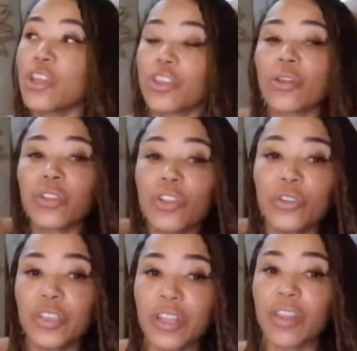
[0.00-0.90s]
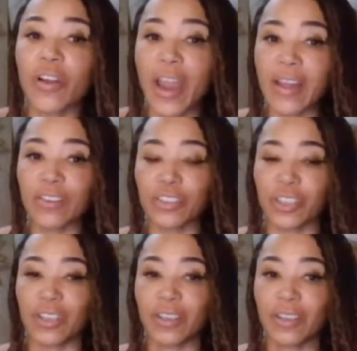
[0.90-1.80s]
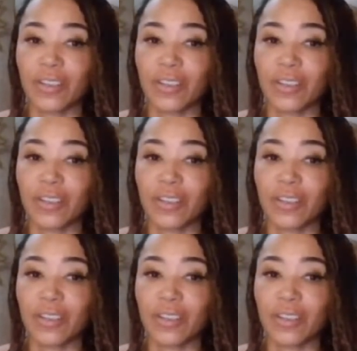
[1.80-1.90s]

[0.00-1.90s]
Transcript: They're losing their energy.